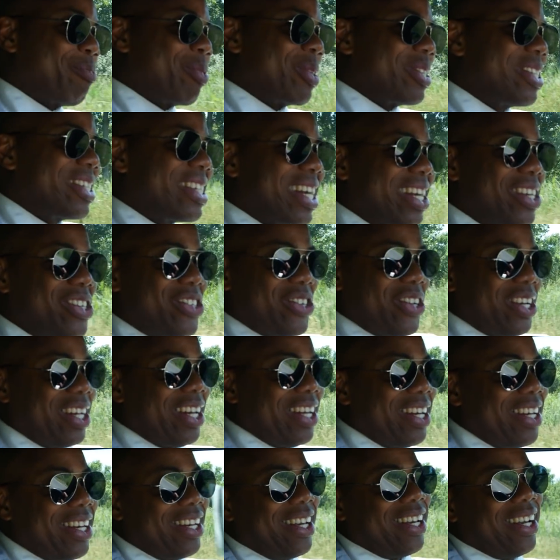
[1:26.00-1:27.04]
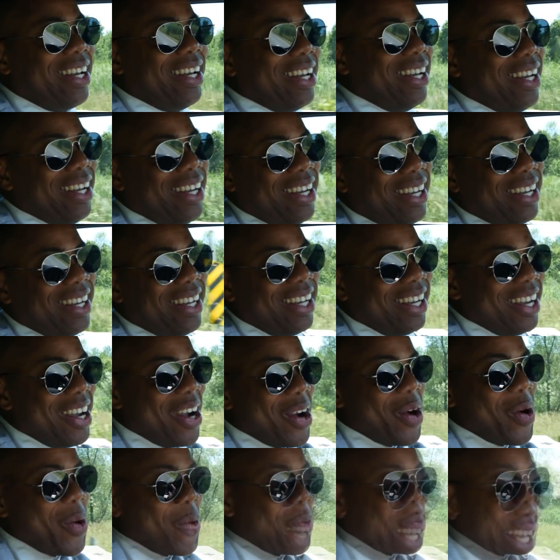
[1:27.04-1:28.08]
position, and
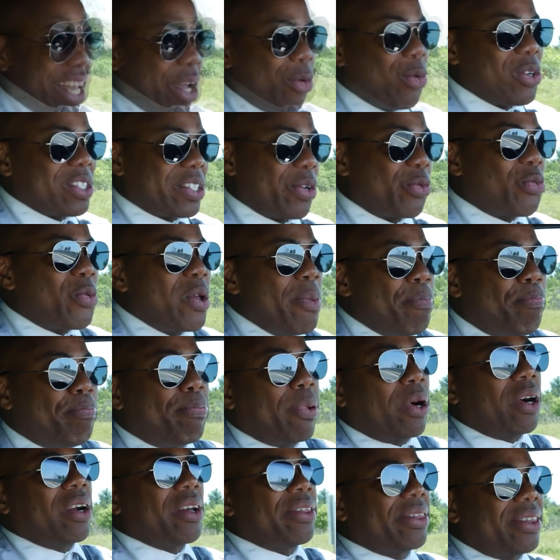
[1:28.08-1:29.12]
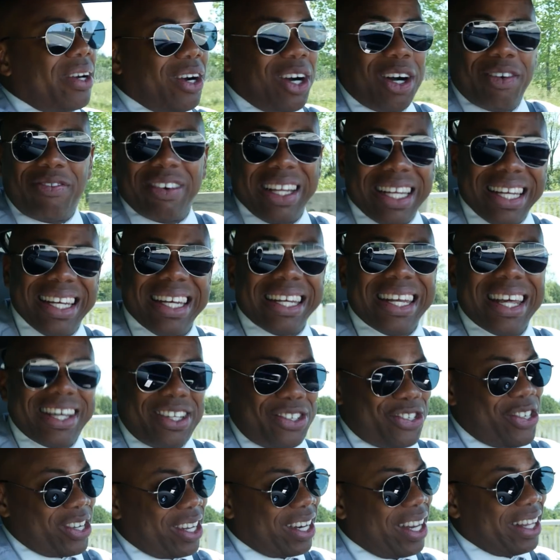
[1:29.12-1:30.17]
it was a rebirth of a
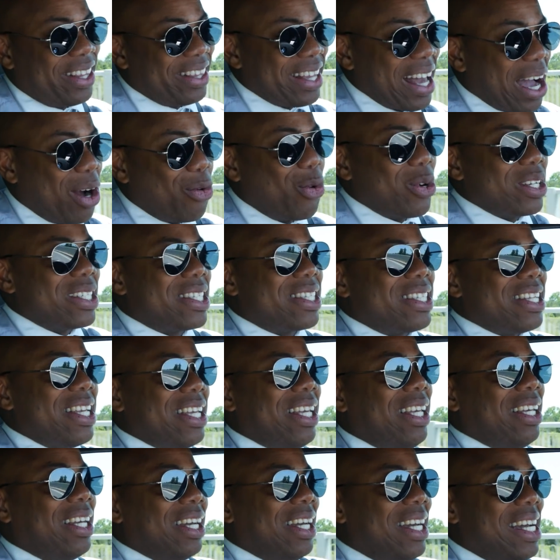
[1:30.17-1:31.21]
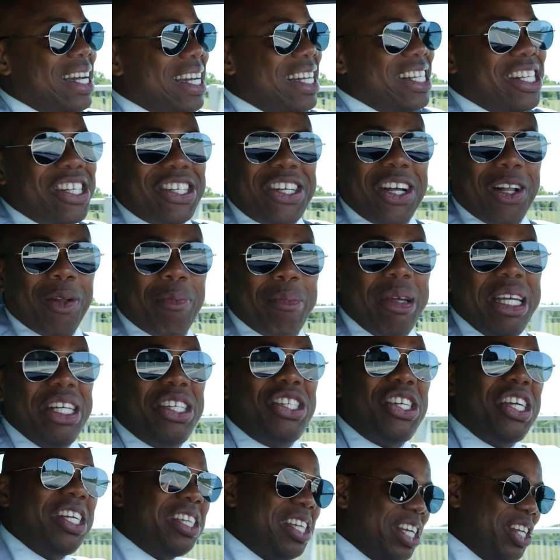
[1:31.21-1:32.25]
legend, and that was the Shelby
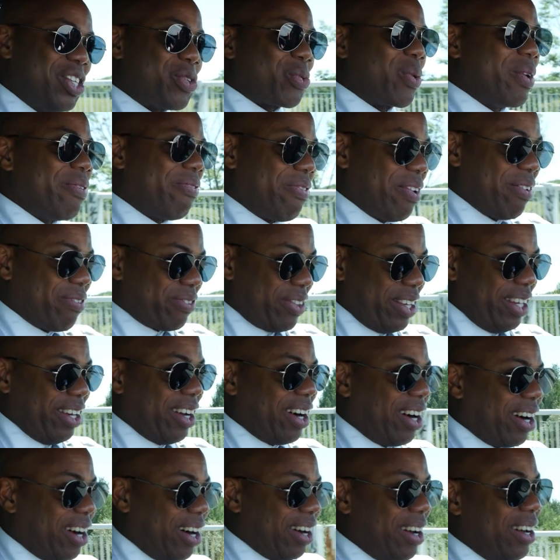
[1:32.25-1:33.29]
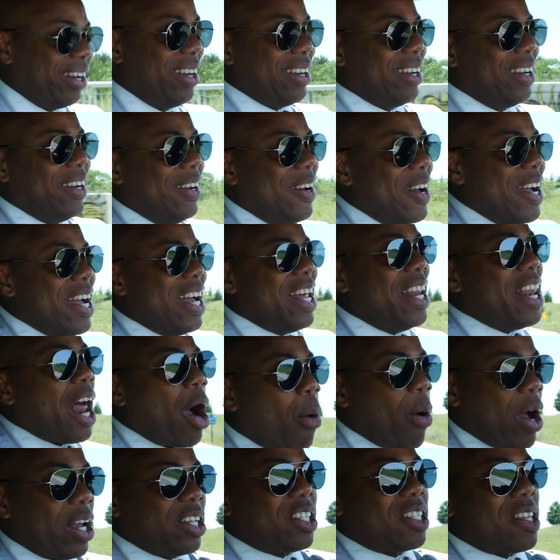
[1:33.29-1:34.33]
GT350R.
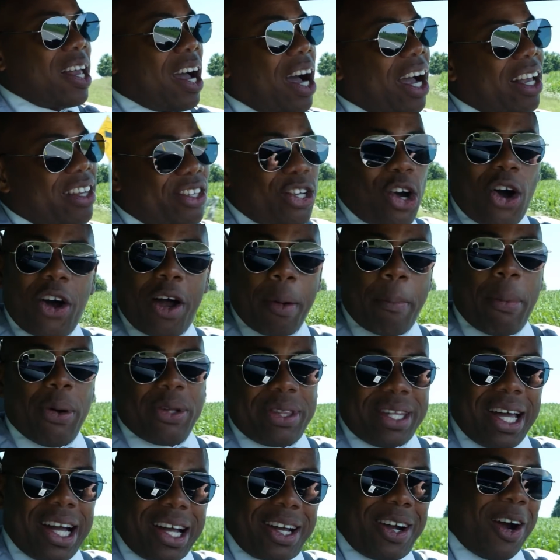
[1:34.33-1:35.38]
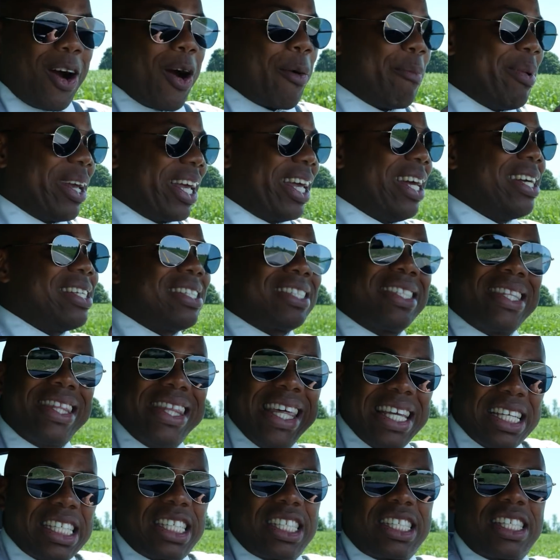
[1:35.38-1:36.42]
Now I talk about that car because
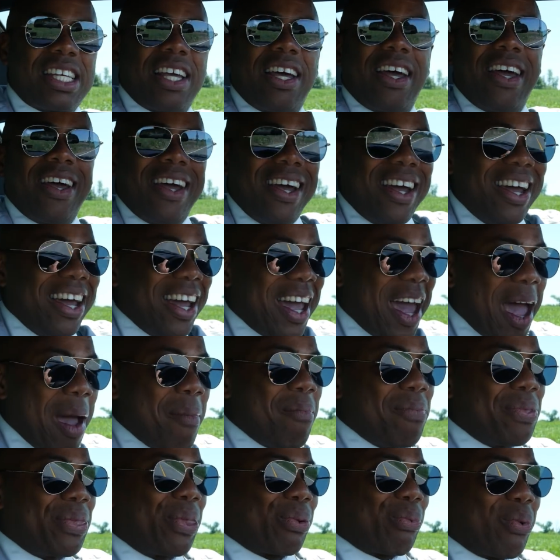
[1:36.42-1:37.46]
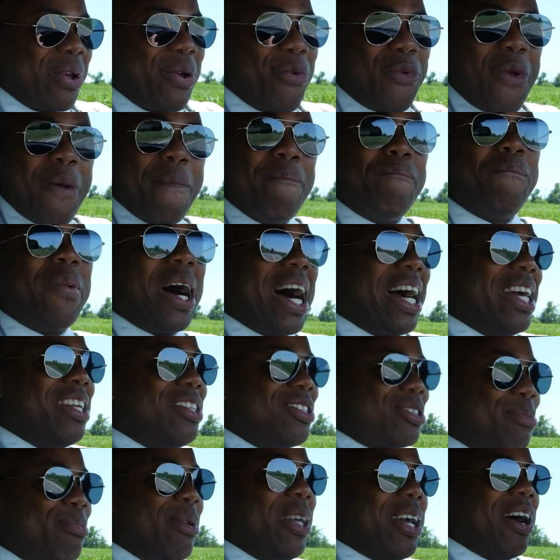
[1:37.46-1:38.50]
this M3
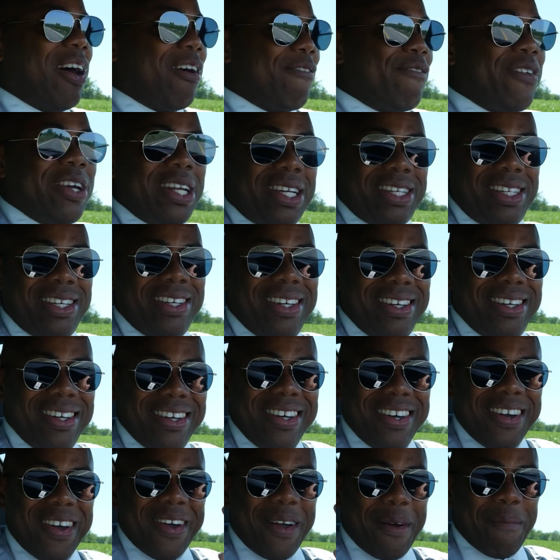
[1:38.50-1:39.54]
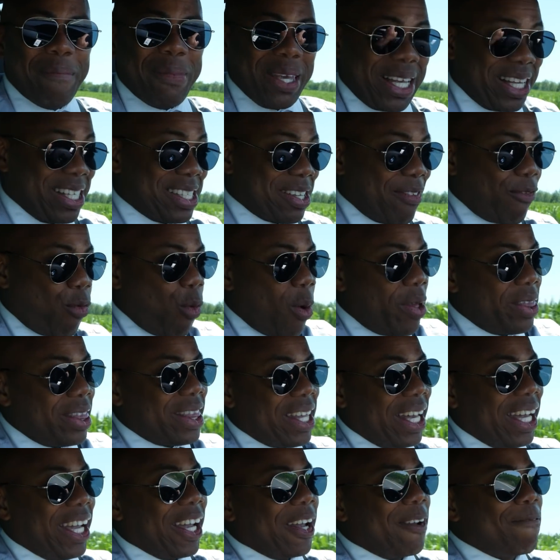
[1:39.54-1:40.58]
reminds me of it because of one
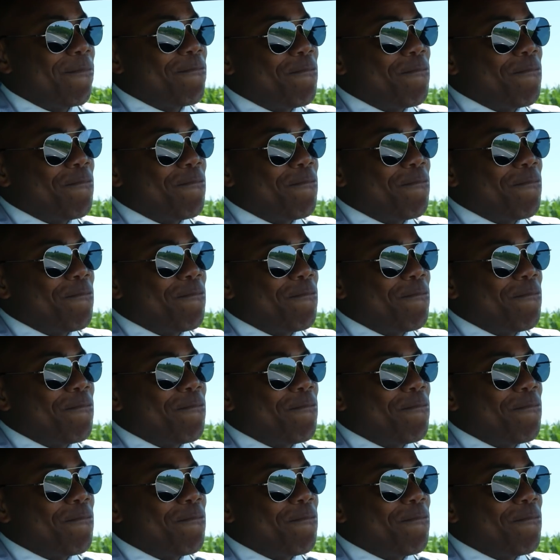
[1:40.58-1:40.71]
thing.